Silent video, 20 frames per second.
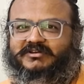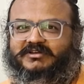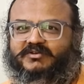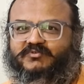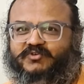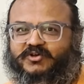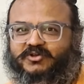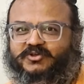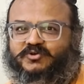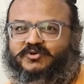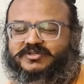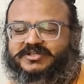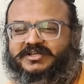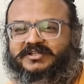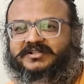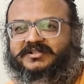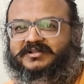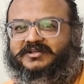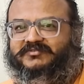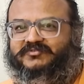
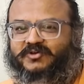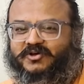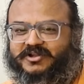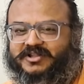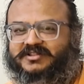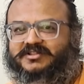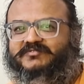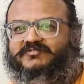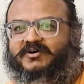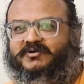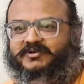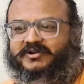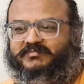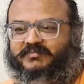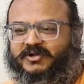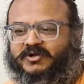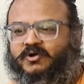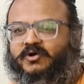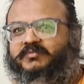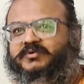if you're in the fountain
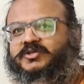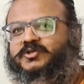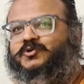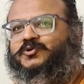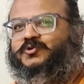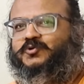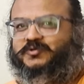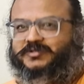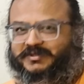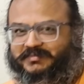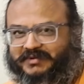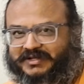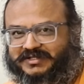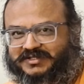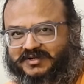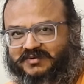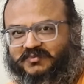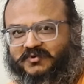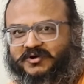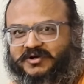pen hobby, you use a
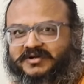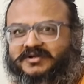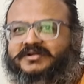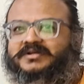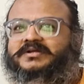pencil board.